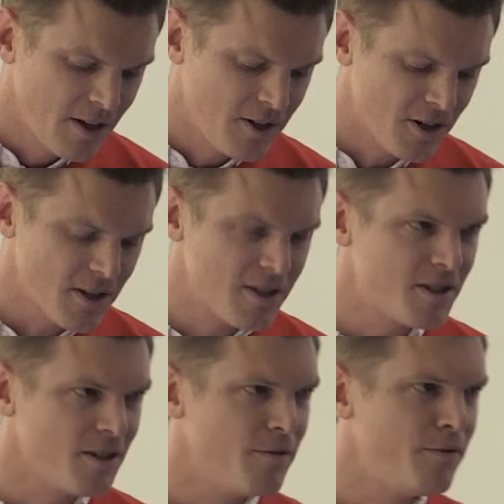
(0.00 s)

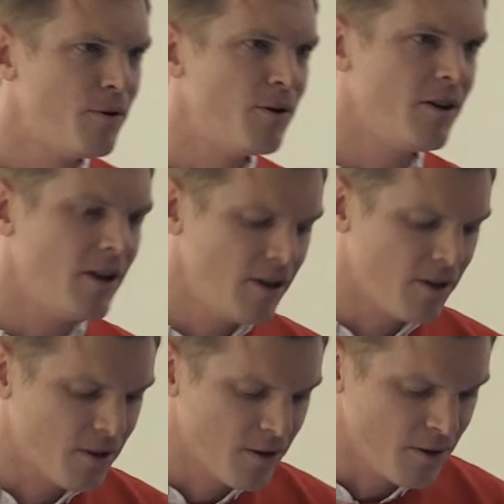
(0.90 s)
Just a fortnight
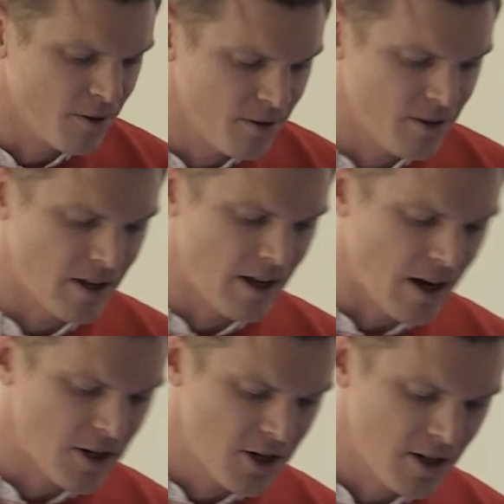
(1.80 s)
ago, they
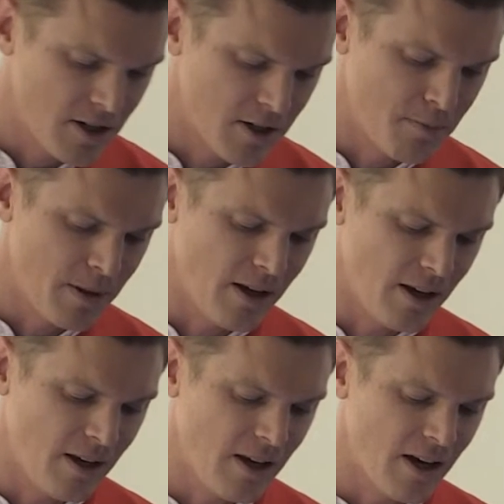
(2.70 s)
ushered into
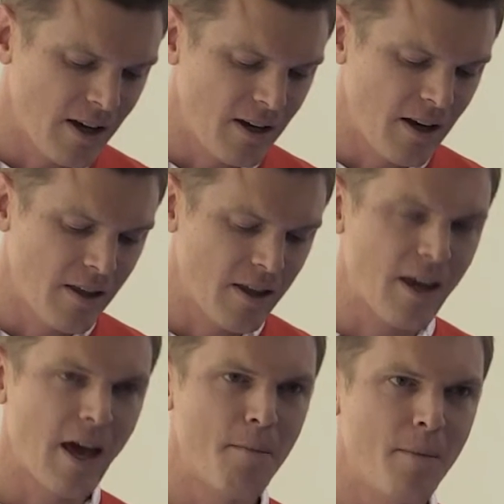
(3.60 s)
being yet another
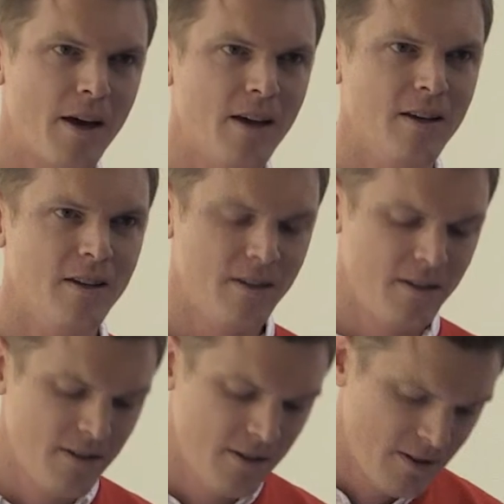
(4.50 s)
campaign.
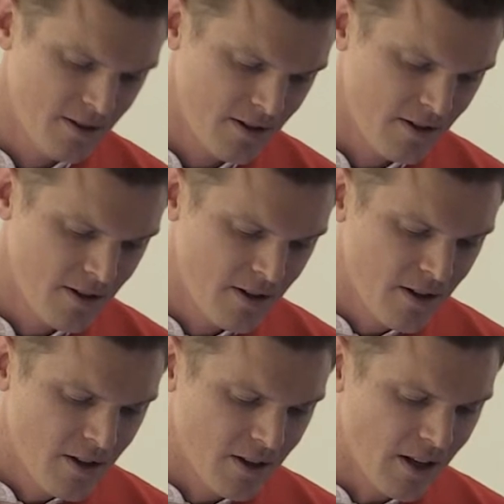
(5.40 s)

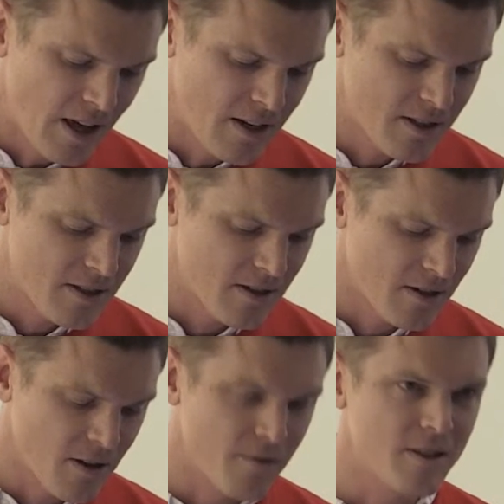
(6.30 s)
The latest
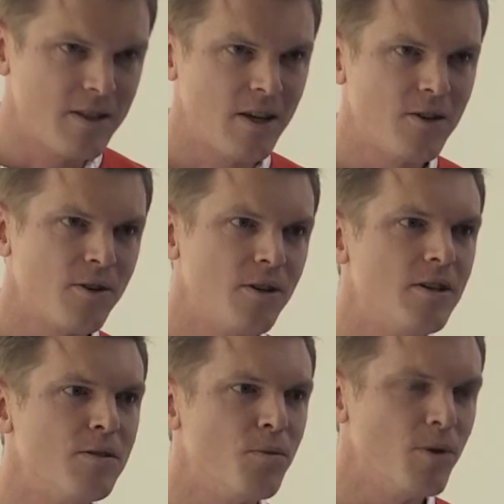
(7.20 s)
of a
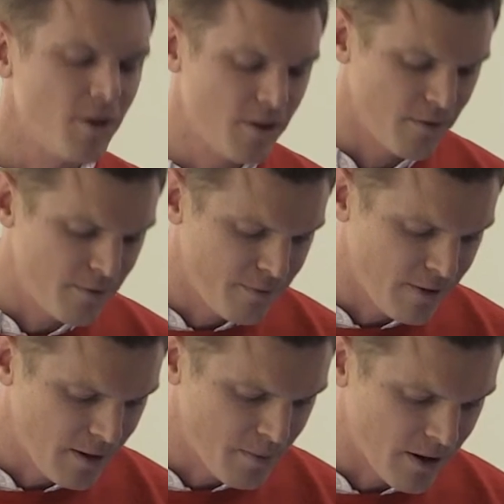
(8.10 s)
century's worth of
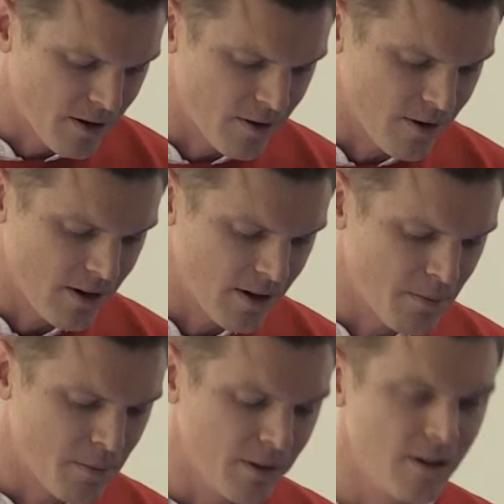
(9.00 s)
fear-mongering
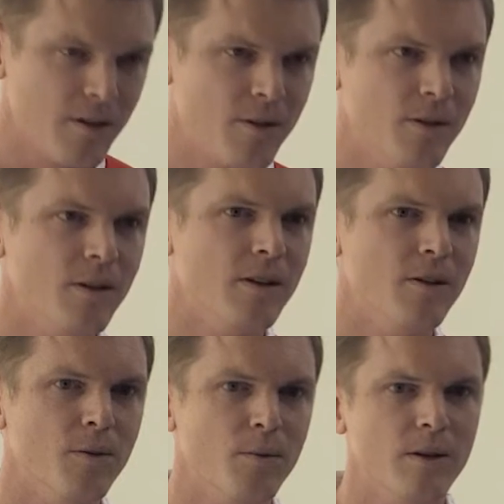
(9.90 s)
and political
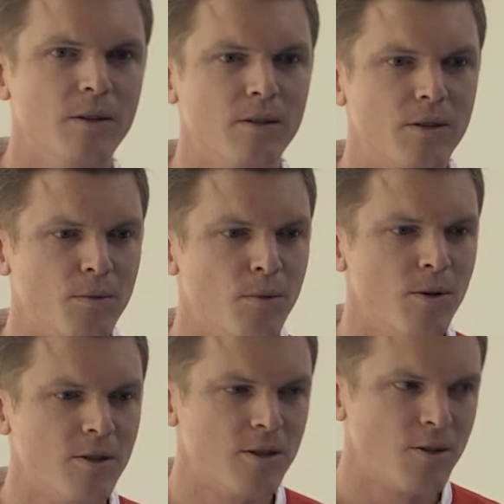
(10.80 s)
ill will
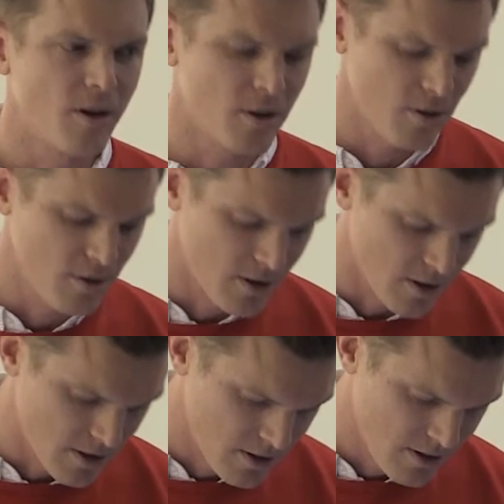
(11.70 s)
towards drug
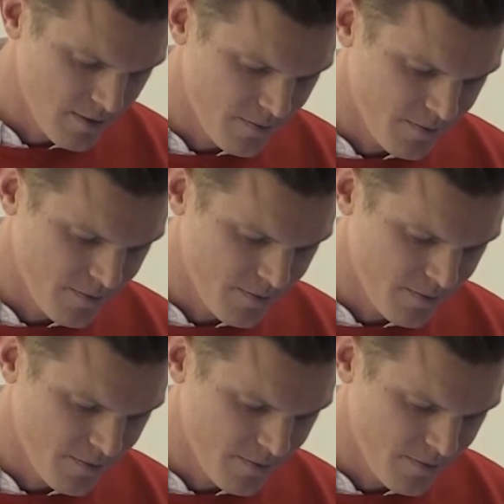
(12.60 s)
users.